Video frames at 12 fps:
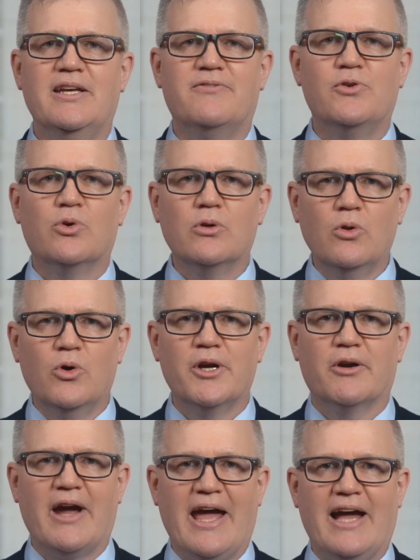If your
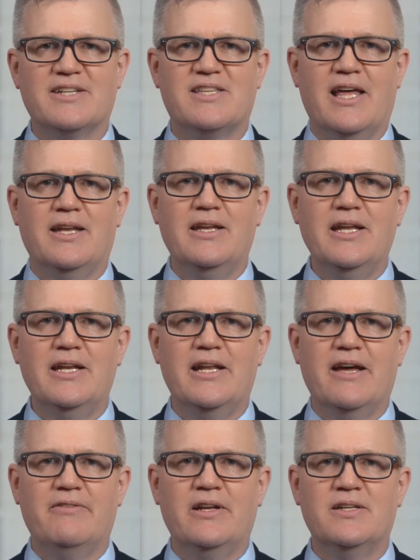lawyer has that needed
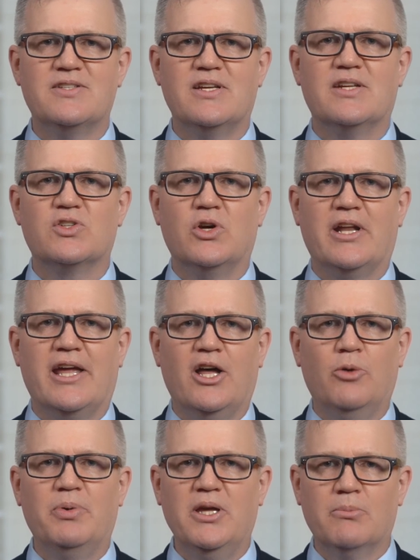evidence, it's going to
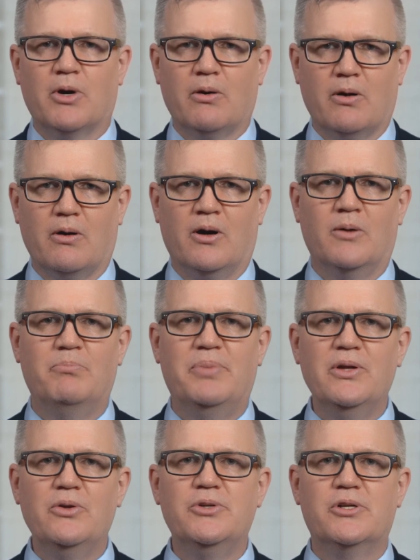help him or her
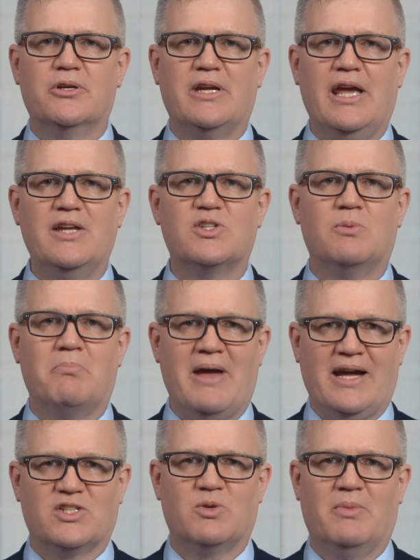build your case and
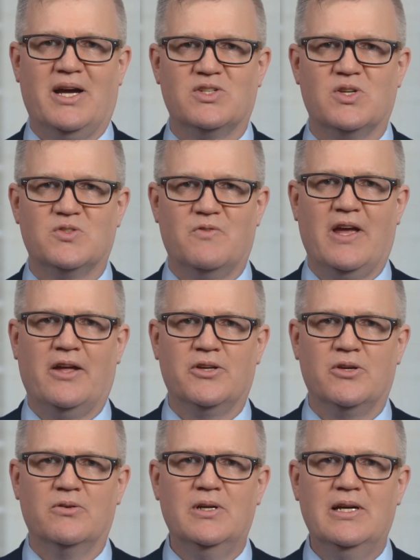maximize its value.